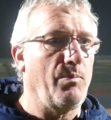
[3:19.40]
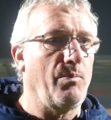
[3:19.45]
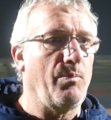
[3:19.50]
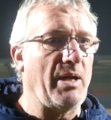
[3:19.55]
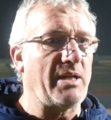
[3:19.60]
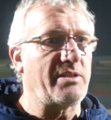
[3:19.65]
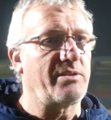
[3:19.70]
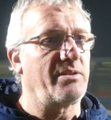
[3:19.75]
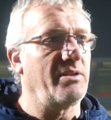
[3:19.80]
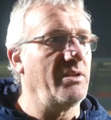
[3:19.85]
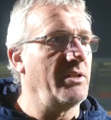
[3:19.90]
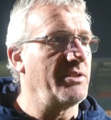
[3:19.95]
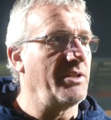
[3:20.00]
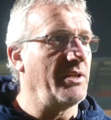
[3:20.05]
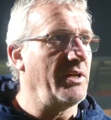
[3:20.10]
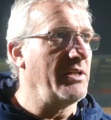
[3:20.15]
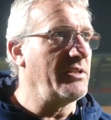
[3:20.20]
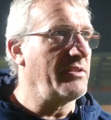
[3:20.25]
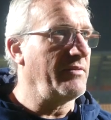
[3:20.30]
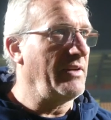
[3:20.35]
past 30
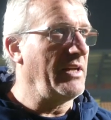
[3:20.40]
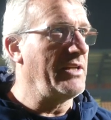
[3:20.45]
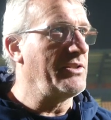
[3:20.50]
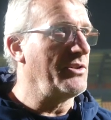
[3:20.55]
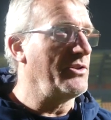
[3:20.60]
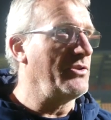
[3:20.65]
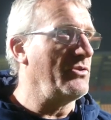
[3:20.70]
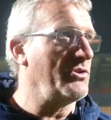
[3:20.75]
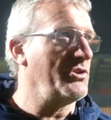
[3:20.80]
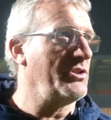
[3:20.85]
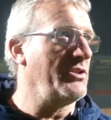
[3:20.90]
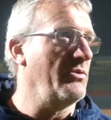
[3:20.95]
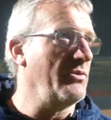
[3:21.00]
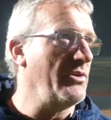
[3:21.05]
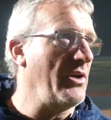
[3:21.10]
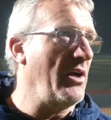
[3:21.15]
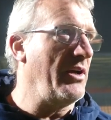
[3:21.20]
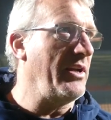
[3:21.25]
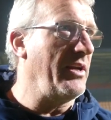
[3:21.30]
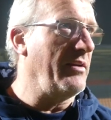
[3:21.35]
years of age and you're still
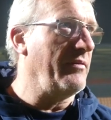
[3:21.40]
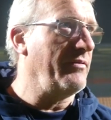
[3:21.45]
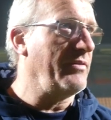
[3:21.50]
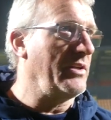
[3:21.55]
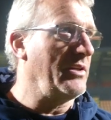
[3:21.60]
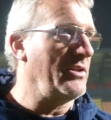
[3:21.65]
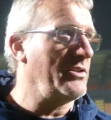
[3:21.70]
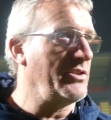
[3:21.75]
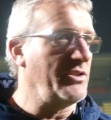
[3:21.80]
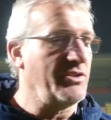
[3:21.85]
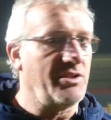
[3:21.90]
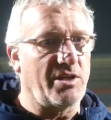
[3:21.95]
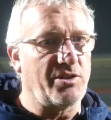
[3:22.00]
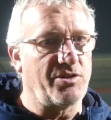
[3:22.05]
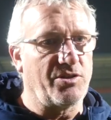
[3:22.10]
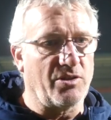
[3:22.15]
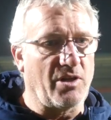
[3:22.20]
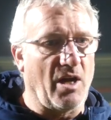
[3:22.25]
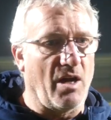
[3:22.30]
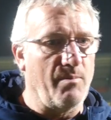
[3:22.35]
naive, then I
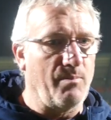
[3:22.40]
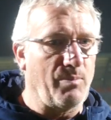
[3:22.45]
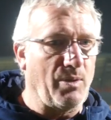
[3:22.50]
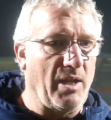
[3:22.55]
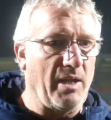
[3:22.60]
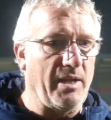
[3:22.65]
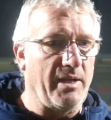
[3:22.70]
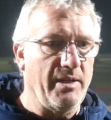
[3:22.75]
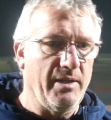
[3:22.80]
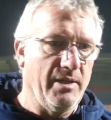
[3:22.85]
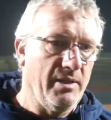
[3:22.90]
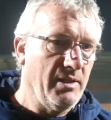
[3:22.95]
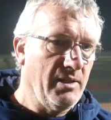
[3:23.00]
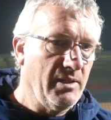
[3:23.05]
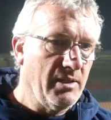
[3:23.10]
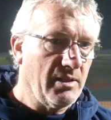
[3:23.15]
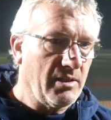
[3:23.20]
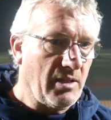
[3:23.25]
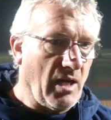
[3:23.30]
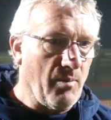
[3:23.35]
suggest you go and play
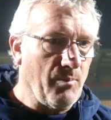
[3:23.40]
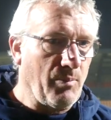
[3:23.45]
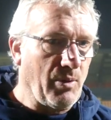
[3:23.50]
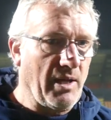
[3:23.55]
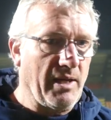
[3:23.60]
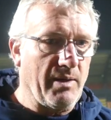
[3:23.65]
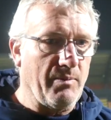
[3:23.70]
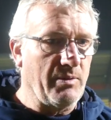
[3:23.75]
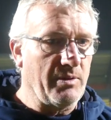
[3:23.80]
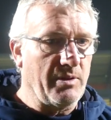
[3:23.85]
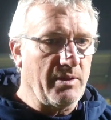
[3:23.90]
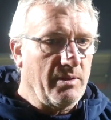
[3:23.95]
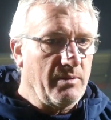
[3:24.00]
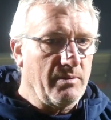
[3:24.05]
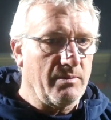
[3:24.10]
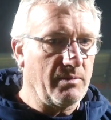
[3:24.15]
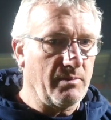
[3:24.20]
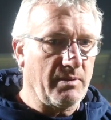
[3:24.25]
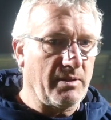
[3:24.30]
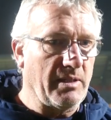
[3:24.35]
with your
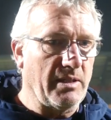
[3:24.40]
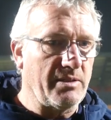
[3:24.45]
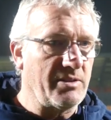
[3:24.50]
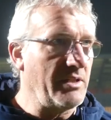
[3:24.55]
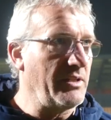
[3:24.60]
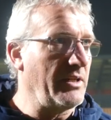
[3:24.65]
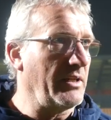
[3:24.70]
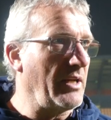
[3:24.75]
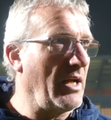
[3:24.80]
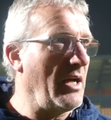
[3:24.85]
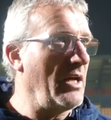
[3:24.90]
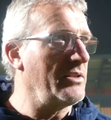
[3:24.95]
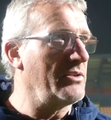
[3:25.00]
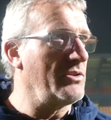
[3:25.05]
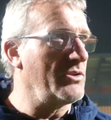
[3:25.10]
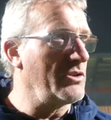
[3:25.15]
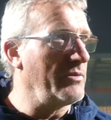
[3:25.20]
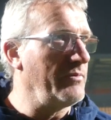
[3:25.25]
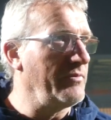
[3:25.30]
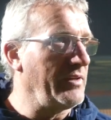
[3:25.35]
kids in the garden
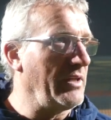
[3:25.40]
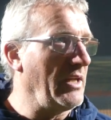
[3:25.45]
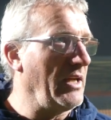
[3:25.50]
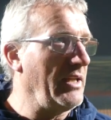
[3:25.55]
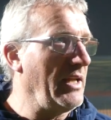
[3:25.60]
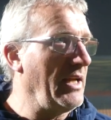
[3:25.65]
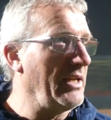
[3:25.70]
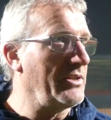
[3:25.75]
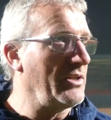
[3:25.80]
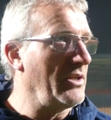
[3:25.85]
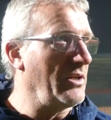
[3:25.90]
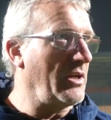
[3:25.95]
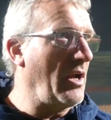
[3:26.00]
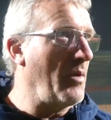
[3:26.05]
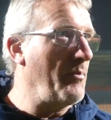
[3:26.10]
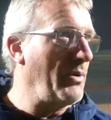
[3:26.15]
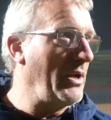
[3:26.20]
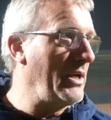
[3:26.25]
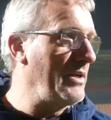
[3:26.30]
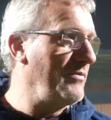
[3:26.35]
or something like that. Go
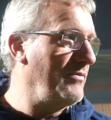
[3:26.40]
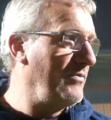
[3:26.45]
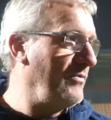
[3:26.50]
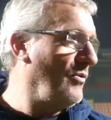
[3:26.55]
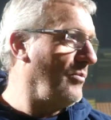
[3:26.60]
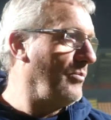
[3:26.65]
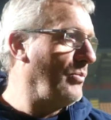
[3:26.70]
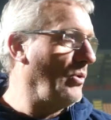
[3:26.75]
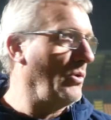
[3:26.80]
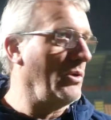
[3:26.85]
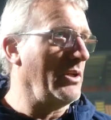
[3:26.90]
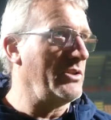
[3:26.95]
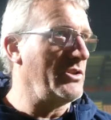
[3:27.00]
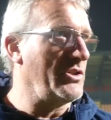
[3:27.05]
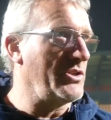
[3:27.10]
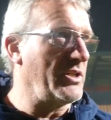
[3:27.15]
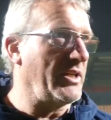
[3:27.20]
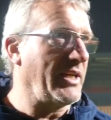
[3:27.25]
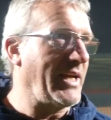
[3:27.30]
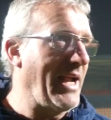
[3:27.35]
and play football that
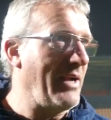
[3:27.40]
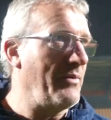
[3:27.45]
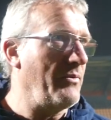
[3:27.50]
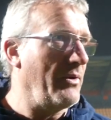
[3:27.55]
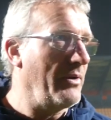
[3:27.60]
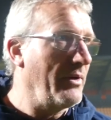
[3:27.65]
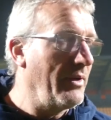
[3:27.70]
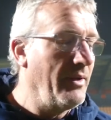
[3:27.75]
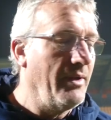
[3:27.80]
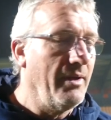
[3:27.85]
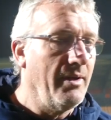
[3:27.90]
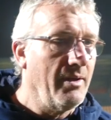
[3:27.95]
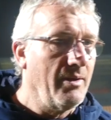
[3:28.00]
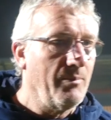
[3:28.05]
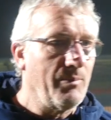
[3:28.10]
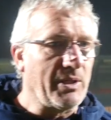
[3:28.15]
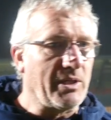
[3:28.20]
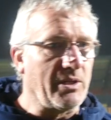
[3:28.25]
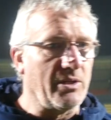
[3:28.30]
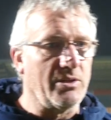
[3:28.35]
doesn't count.
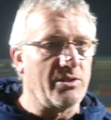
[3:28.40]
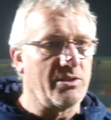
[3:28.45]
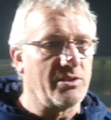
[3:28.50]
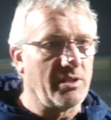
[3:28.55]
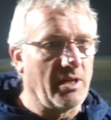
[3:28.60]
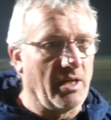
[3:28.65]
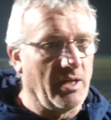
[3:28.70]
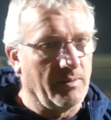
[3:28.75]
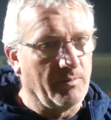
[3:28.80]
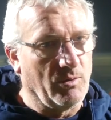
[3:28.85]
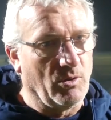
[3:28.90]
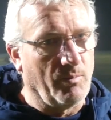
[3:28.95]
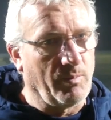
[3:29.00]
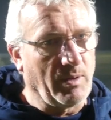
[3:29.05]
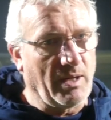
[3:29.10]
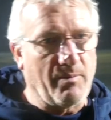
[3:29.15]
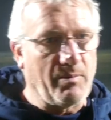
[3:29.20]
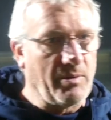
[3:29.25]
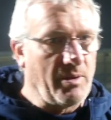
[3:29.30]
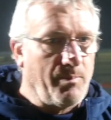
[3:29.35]
Because or
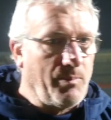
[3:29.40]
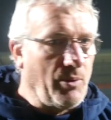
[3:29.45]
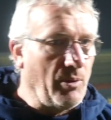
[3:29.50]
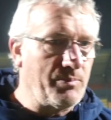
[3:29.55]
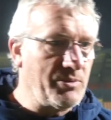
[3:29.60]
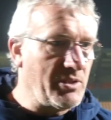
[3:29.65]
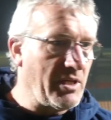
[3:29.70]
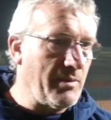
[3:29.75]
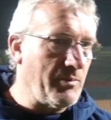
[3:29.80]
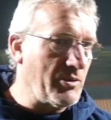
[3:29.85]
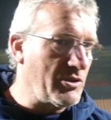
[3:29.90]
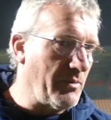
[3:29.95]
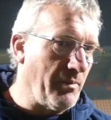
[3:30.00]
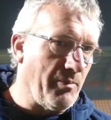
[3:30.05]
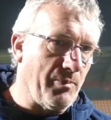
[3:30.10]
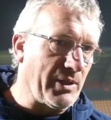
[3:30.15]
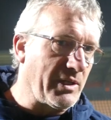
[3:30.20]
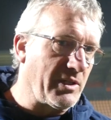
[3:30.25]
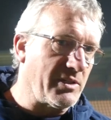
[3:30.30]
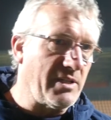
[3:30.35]
play with a pub team or
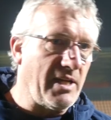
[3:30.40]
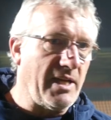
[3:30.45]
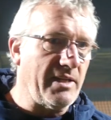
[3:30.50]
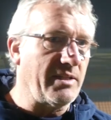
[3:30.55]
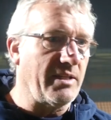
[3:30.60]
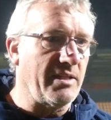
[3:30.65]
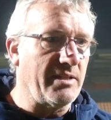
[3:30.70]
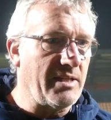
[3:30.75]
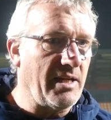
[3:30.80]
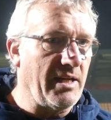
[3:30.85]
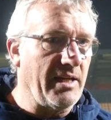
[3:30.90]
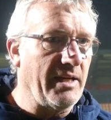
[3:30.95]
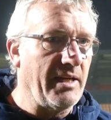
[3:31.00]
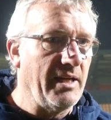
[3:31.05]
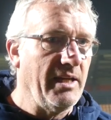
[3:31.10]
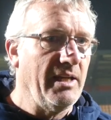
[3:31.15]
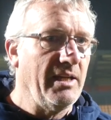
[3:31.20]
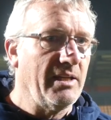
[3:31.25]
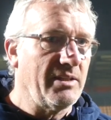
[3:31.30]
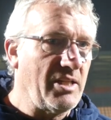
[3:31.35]
something, because at the end of the day,
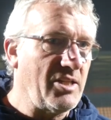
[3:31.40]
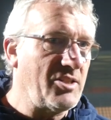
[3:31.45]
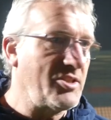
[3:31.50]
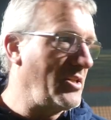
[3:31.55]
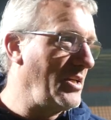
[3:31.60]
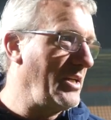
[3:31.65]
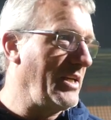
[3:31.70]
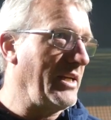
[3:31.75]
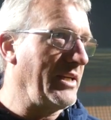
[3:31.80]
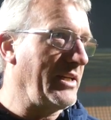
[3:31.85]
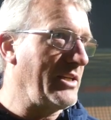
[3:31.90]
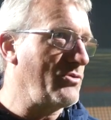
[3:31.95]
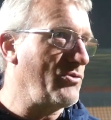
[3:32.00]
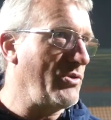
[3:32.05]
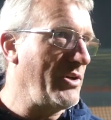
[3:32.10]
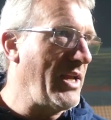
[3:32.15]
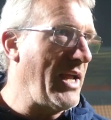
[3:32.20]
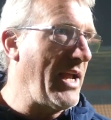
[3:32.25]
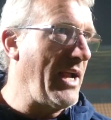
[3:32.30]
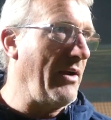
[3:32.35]
this league is
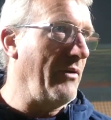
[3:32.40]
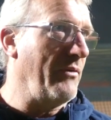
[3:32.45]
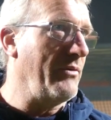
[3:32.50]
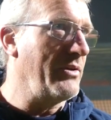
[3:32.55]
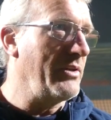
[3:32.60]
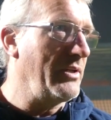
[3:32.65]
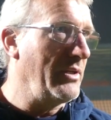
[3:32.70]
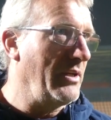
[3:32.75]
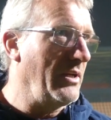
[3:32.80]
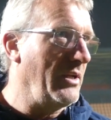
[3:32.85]
renowned,